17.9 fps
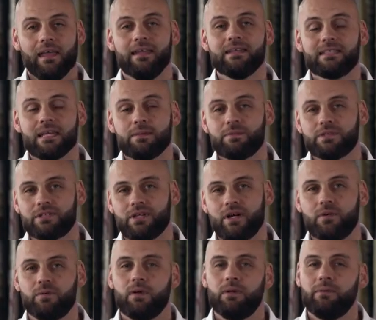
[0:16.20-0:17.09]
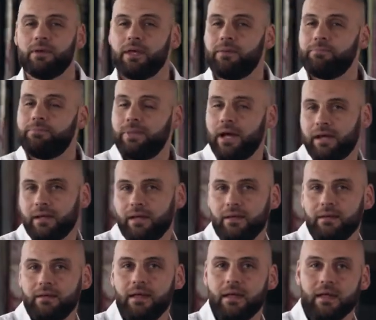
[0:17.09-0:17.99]
In this episode, we'll be
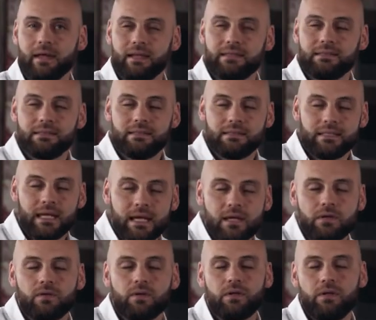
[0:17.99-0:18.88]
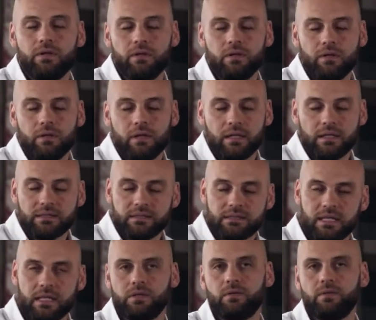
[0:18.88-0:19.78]
unpacking the
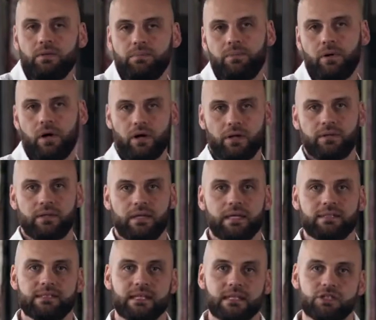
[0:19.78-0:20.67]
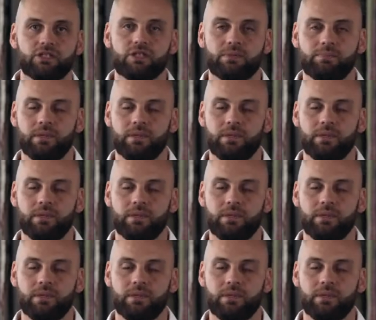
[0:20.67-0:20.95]
integral part that texture